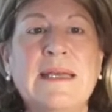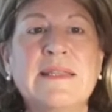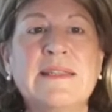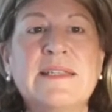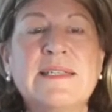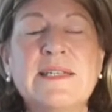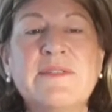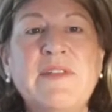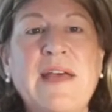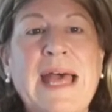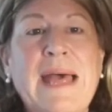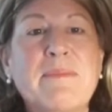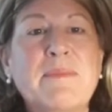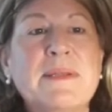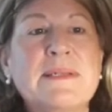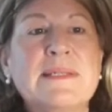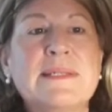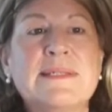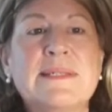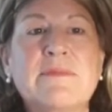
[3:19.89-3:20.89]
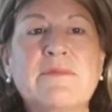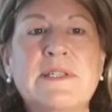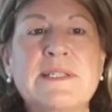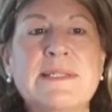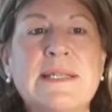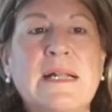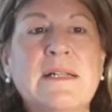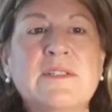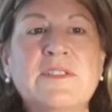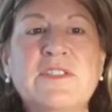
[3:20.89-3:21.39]
that have happened as a
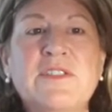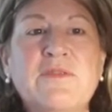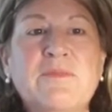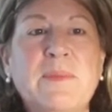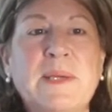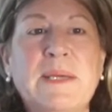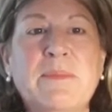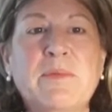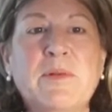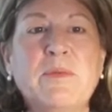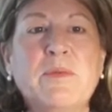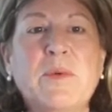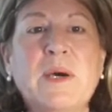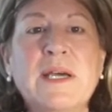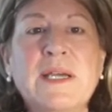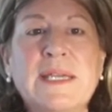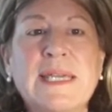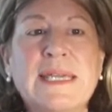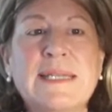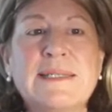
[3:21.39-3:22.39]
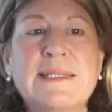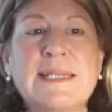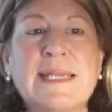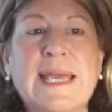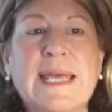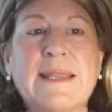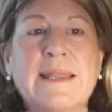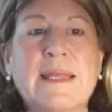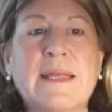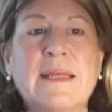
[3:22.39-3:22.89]
result of people working
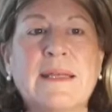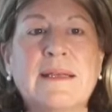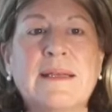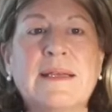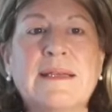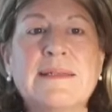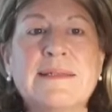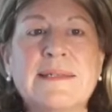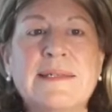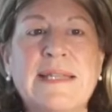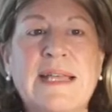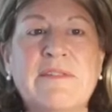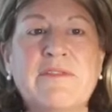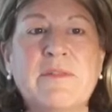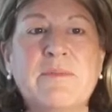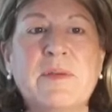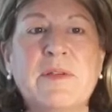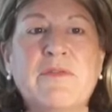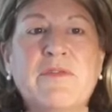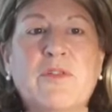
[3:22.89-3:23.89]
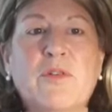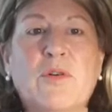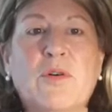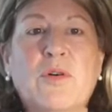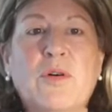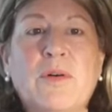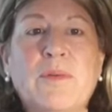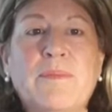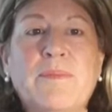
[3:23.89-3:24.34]
together as never before.